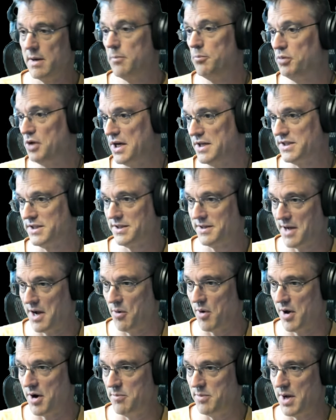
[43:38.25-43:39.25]
Plus, I
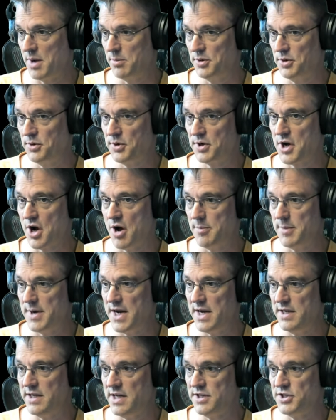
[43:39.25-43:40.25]
want to be able to
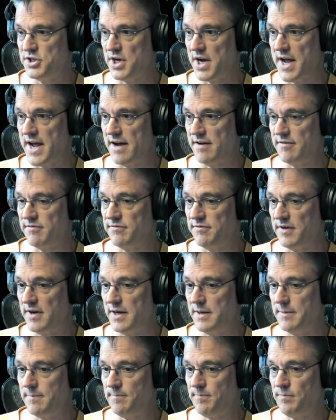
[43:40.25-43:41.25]
accommodate inch and a half
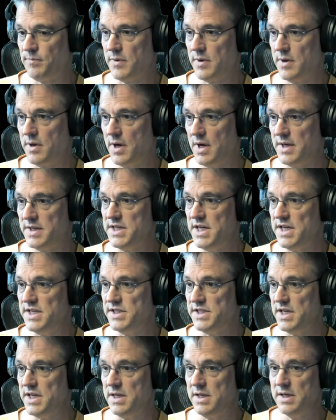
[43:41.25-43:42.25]
um, uh,
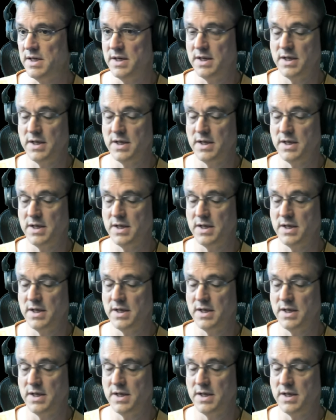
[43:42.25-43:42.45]
TC